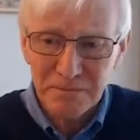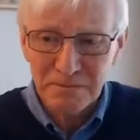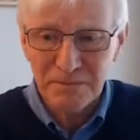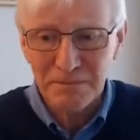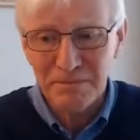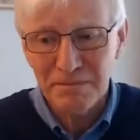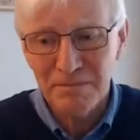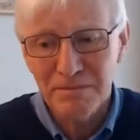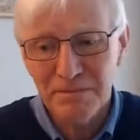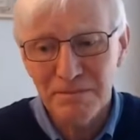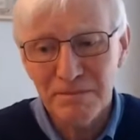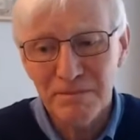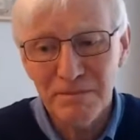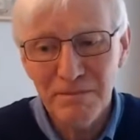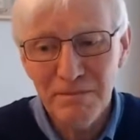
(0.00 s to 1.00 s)

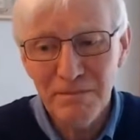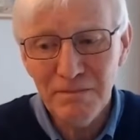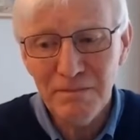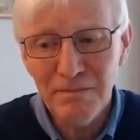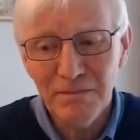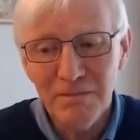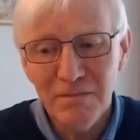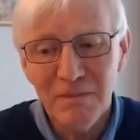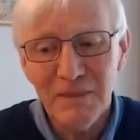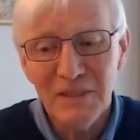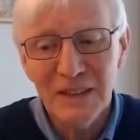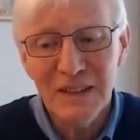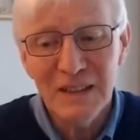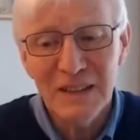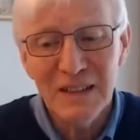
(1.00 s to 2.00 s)

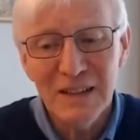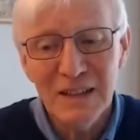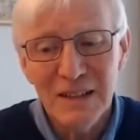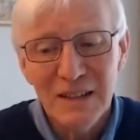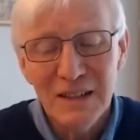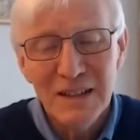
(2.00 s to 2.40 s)
Nobody speaks.